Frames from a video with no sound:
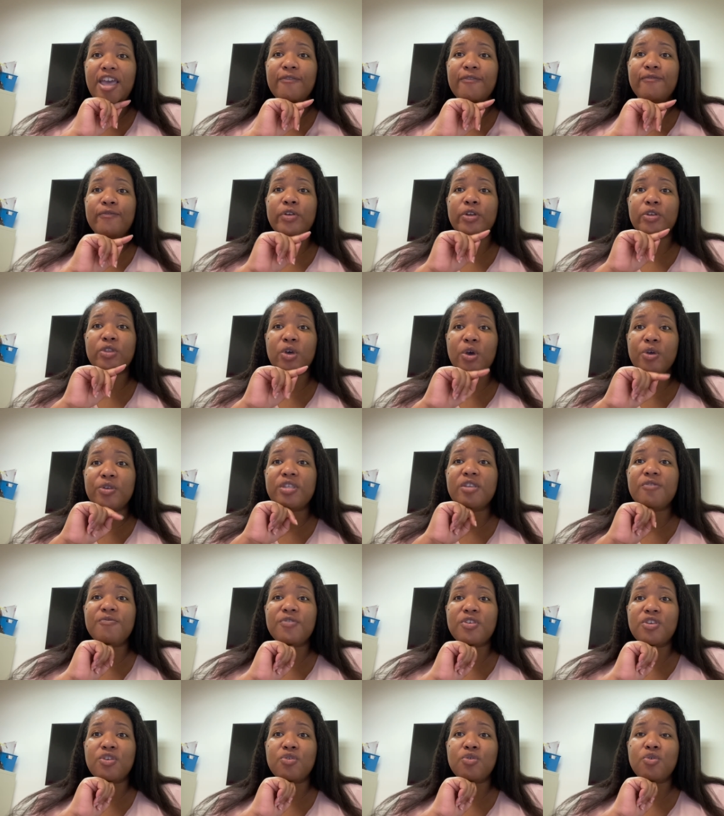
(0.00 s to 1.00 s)
for those of
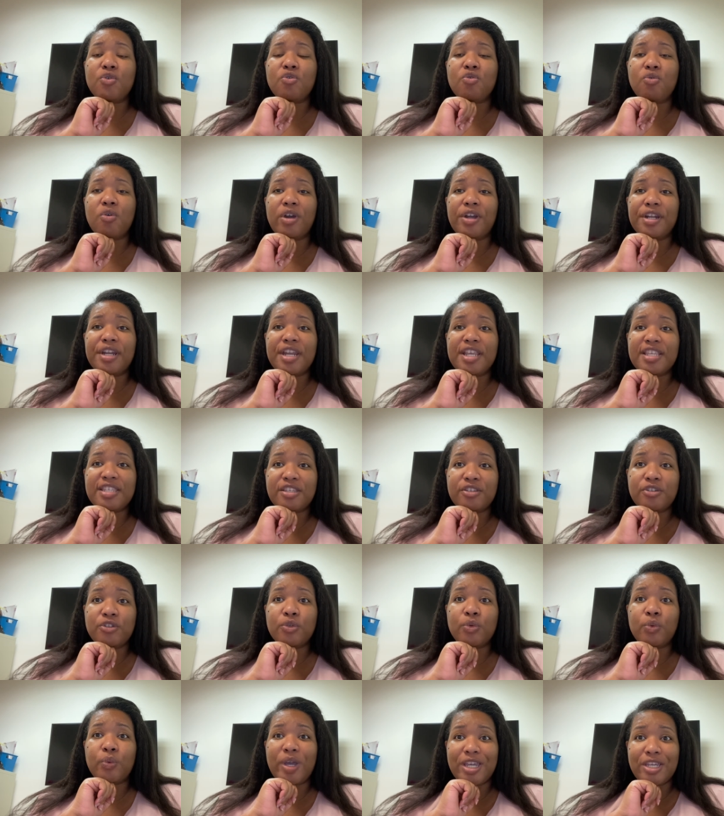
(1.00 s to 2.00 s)
you who are in a
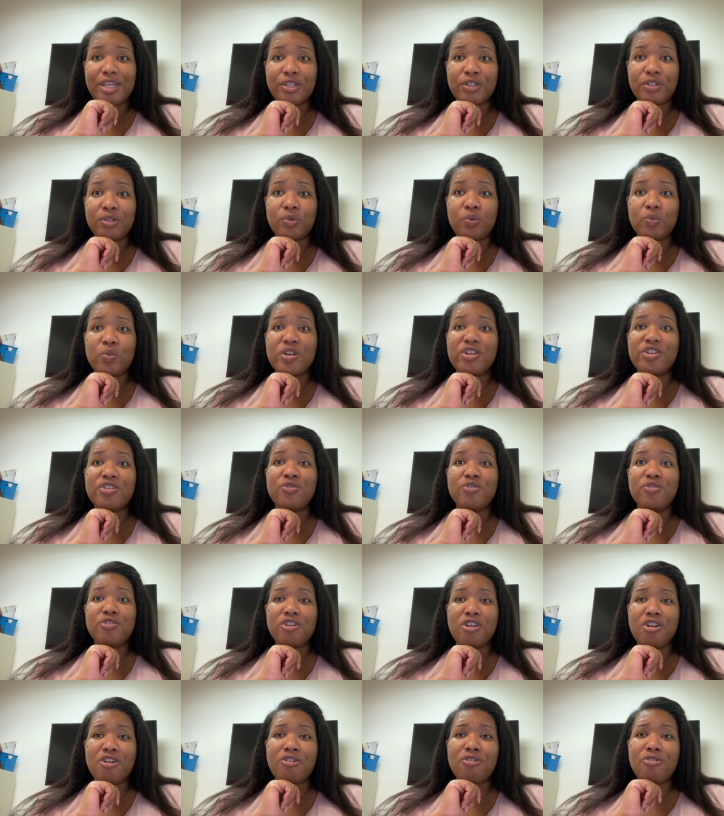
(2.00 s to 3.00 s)
situation where you
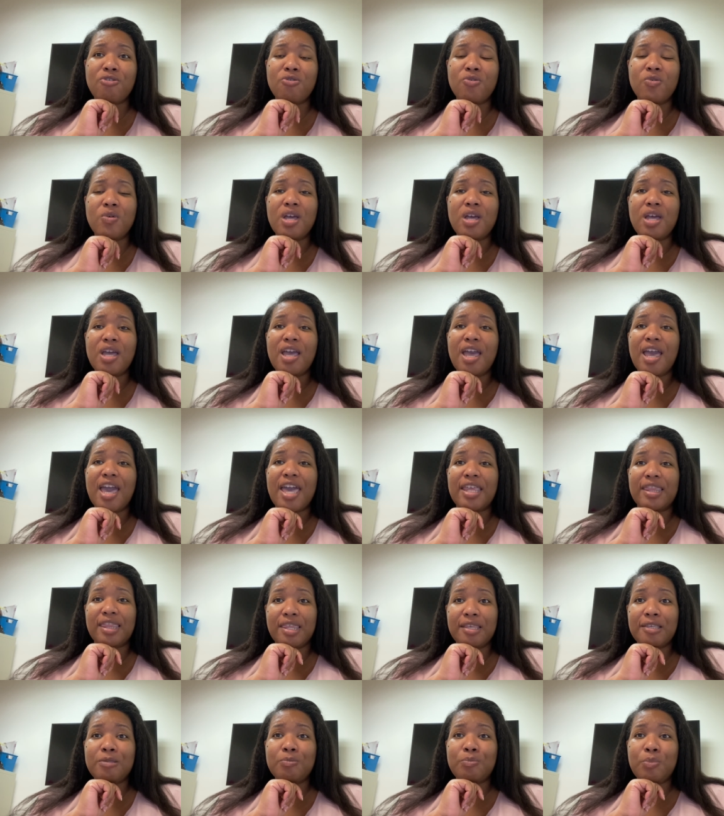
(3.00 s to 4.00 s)
know at
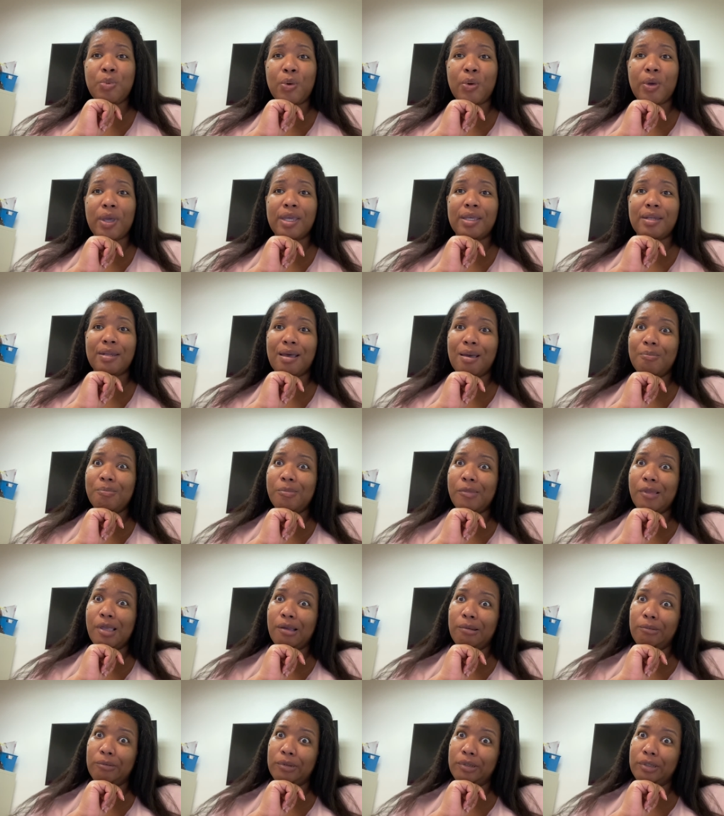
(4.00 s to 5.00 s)
this point, I'm
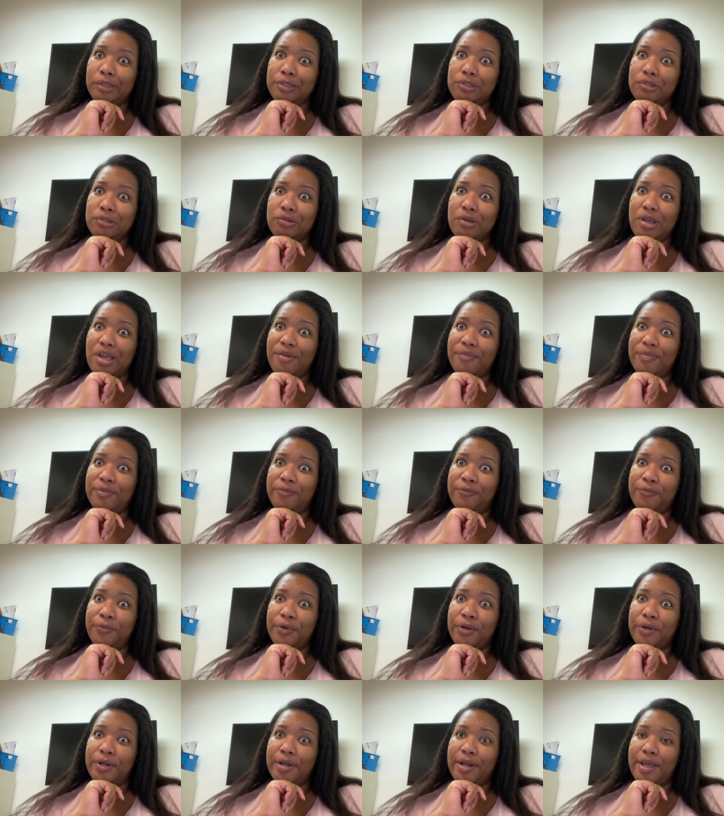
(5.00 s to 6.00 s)
not really striving
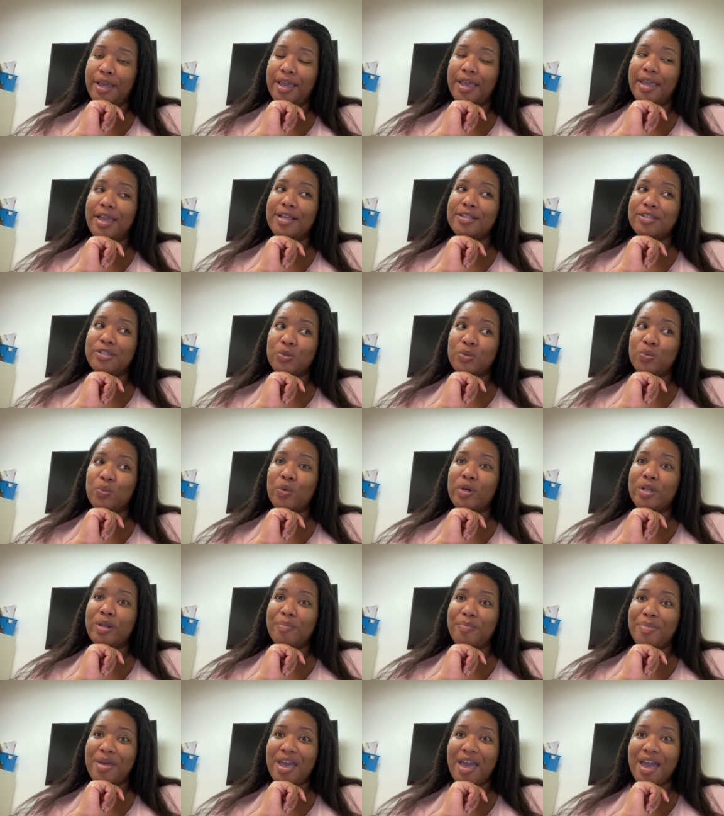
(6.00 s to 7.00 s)
for an A, I just want
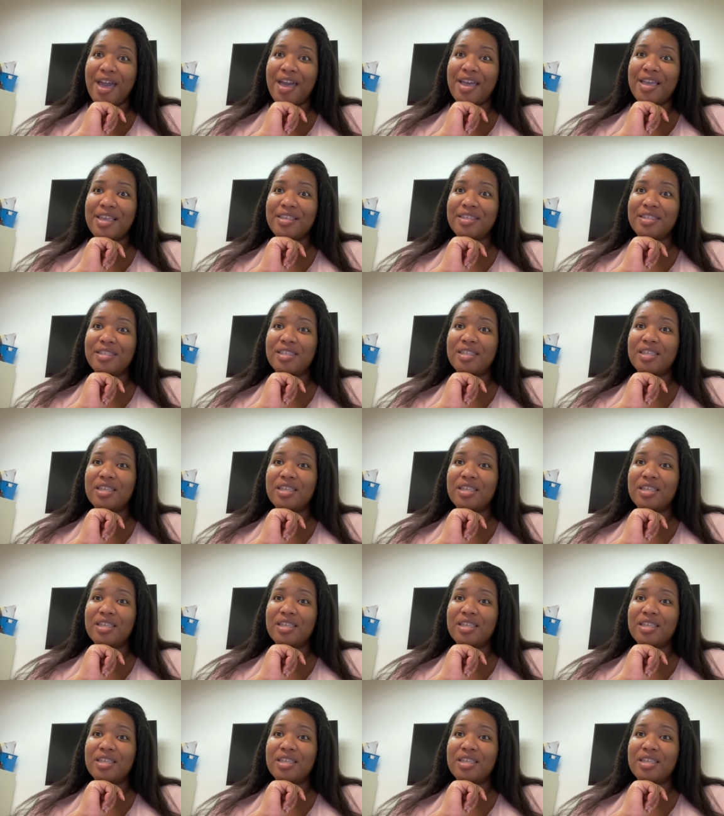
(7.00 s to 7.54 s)
to pass,